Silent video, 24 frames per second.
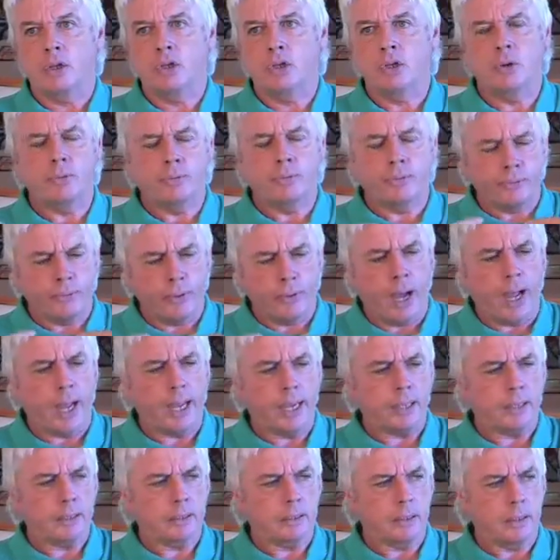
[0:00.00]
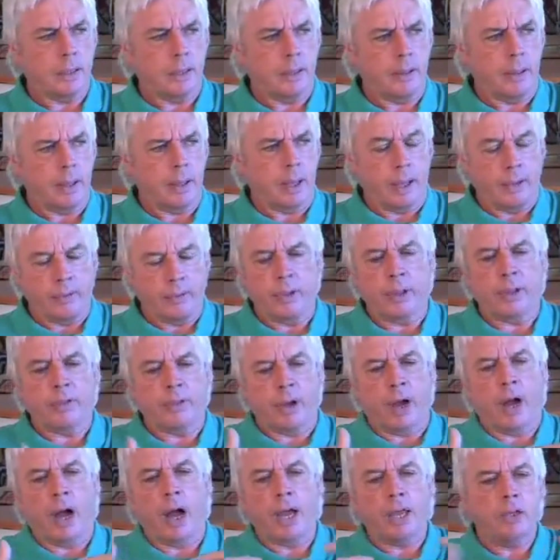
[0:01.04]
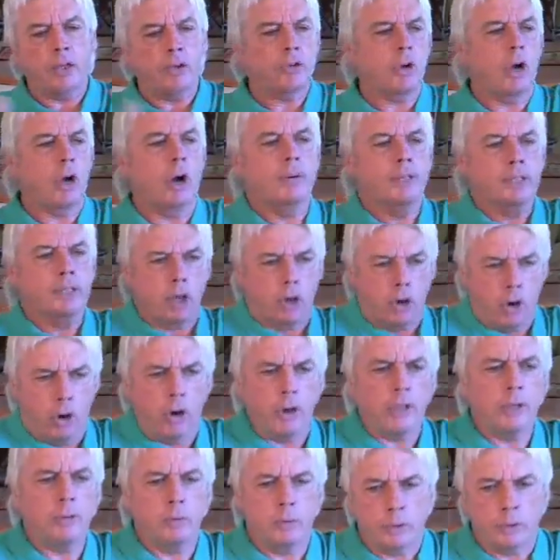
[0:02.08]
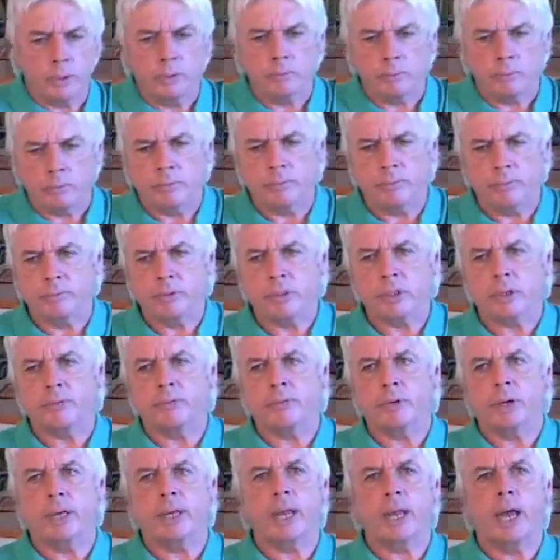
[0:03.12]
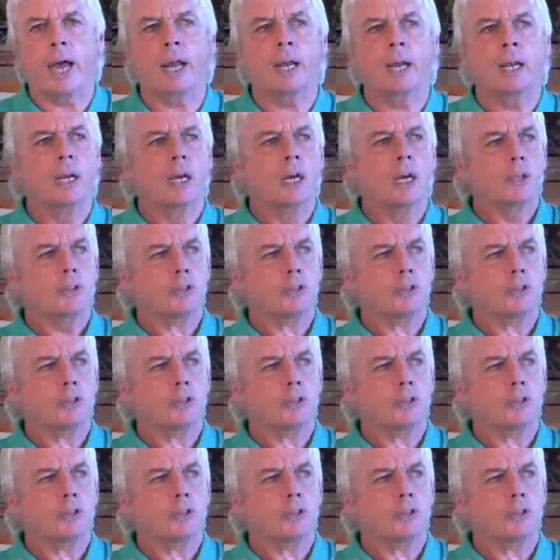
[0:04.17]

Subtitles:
you find, and the higher you go into Hollywood and stuff like that,